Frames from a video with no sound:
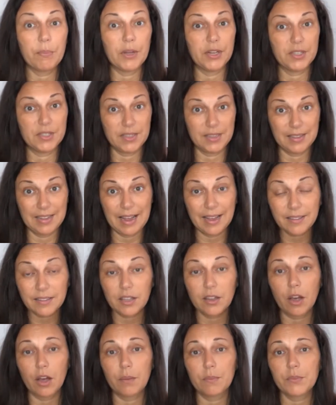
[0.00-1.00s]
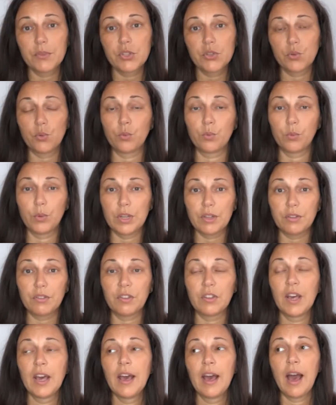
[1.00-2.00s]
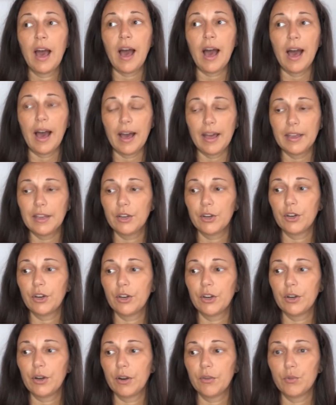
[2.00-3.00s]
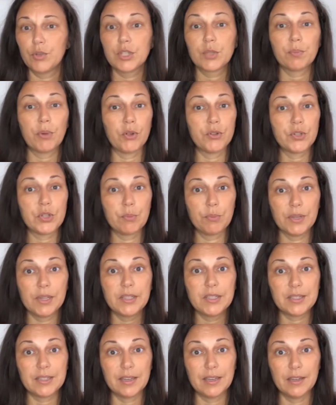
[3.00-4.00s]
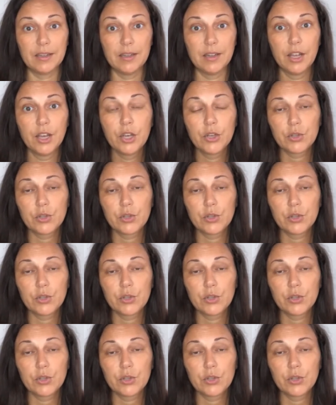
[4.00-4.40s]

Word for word: but that comes with higher responsibility.